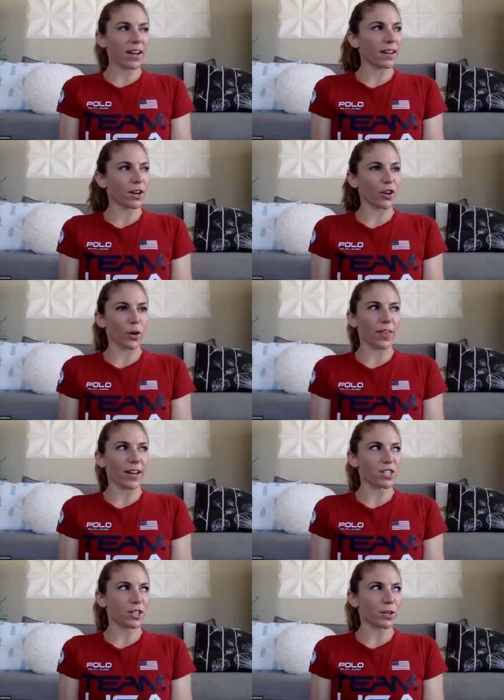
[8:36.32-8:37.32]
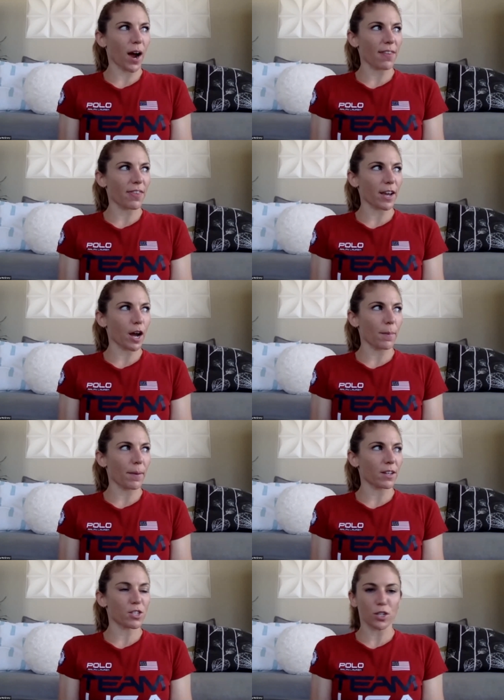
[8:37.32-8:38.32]
agree with that too. I think
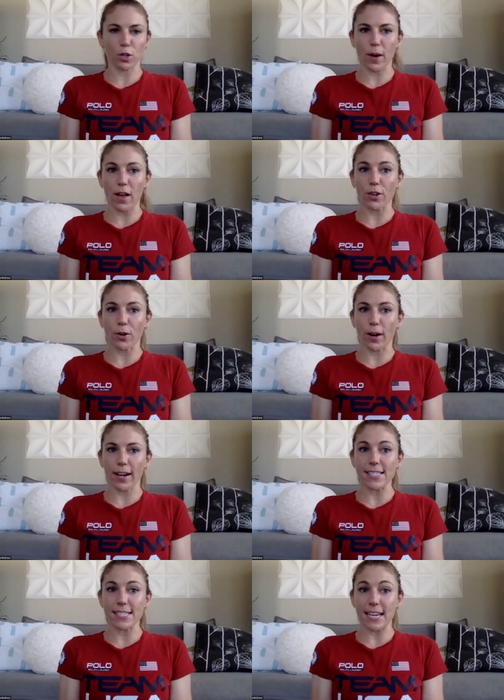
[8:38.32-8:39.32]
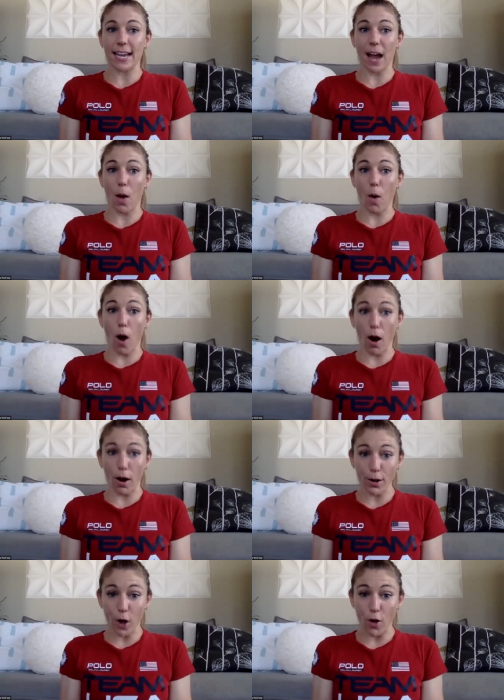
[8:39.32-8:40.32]
coming to Illinois and seeing how
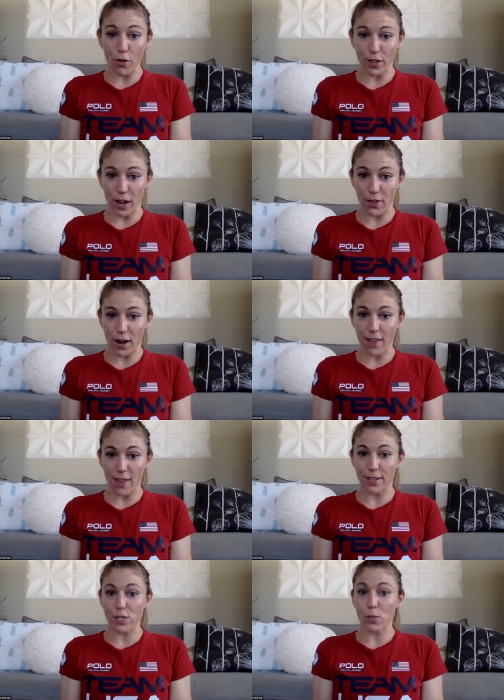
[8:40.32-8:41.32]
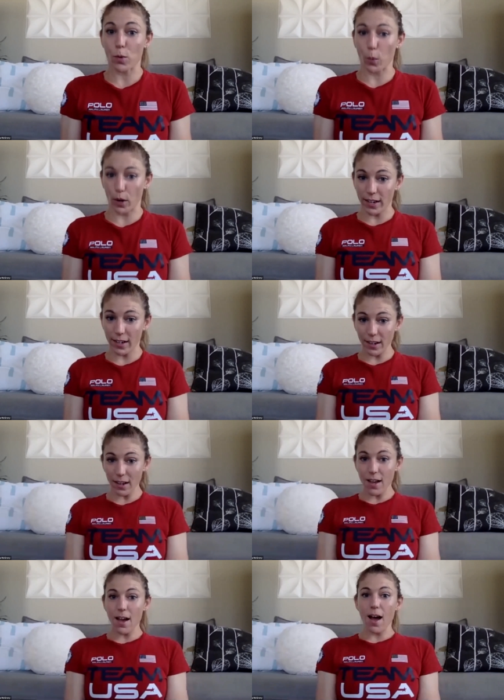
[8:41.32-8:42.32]
hard all of the other athletes were working,
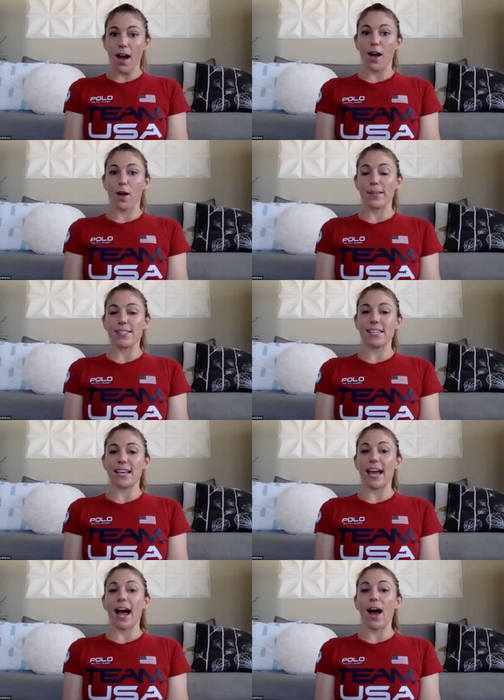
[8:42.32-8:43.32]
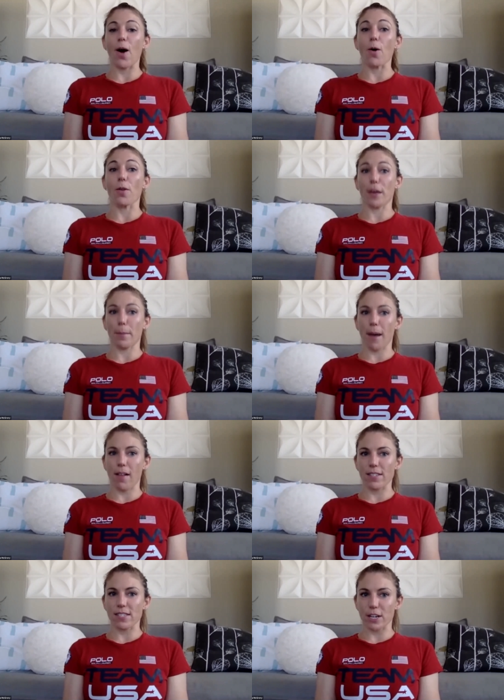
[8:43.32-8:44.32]
and seeing how they
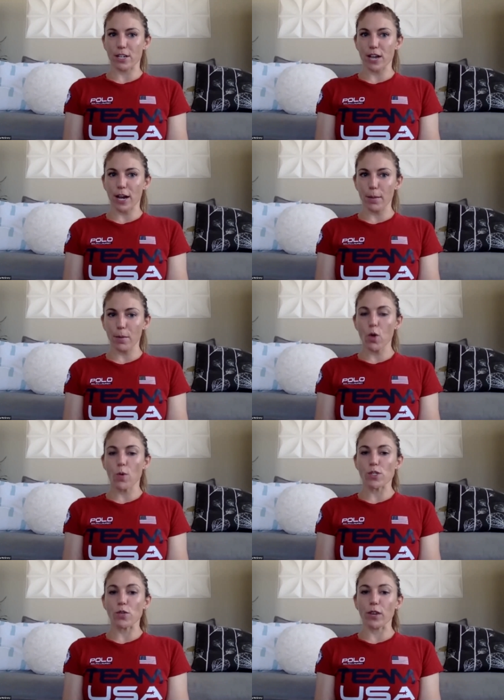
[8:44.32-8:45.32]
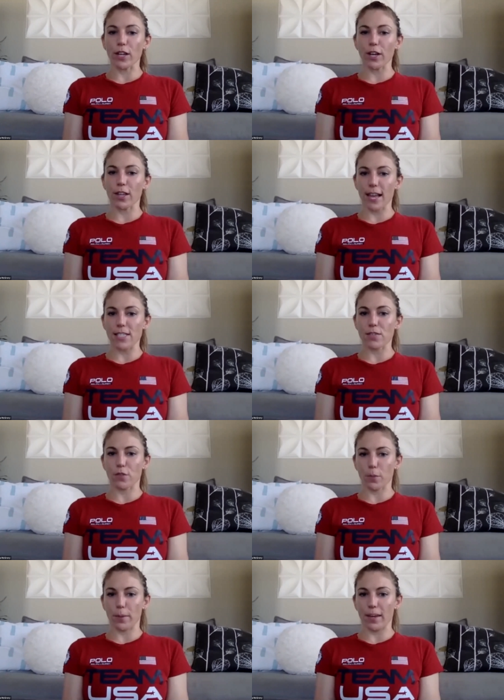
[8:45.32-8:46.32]
balanced their time was a really good lesson
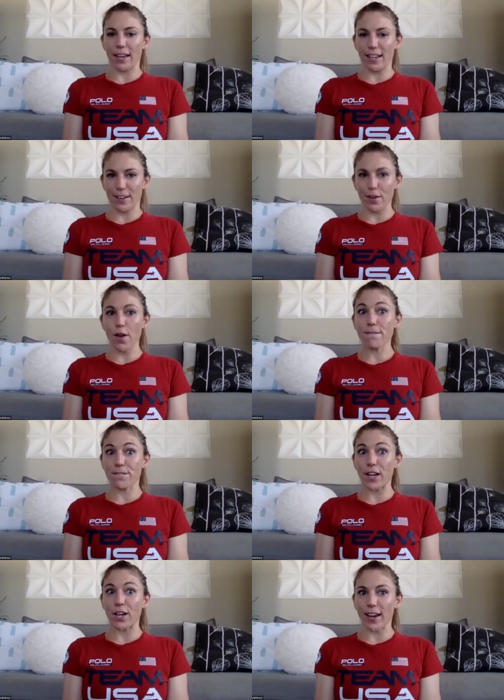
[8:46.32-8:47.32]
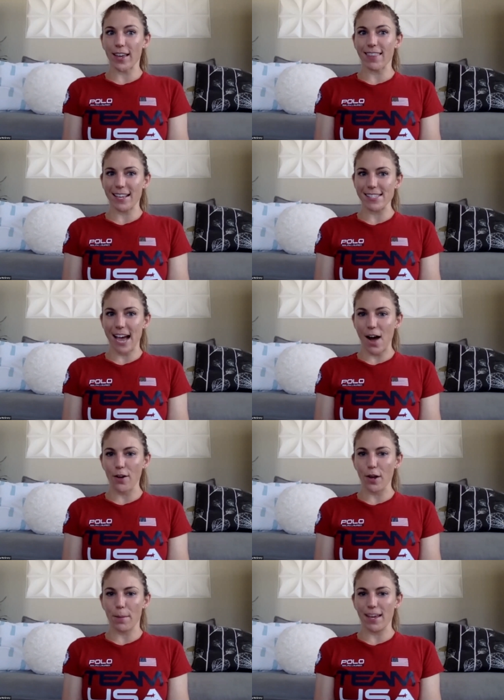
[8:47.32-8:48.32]
for me in figuring things out
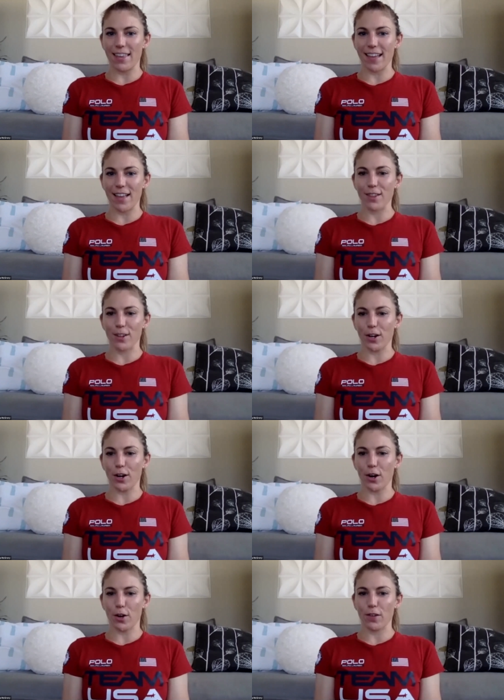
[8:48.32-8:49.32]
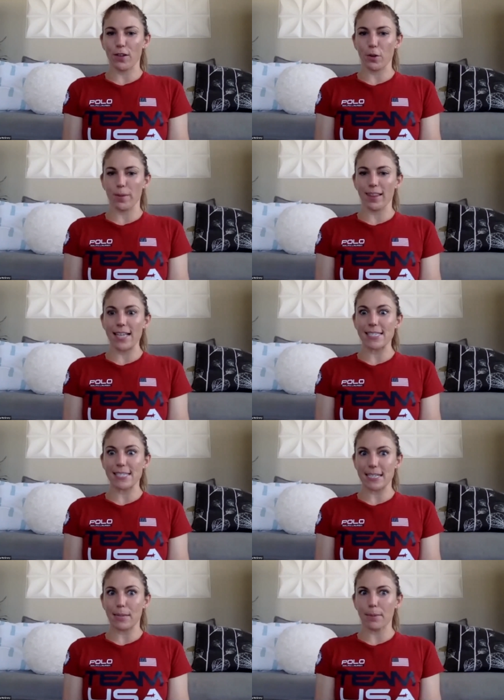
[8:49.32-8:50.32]
and making that learning curve a little bit less
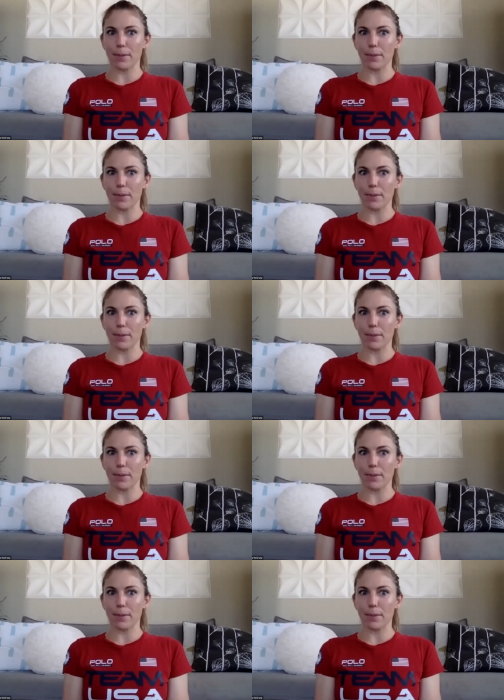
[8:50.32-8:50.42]
steep.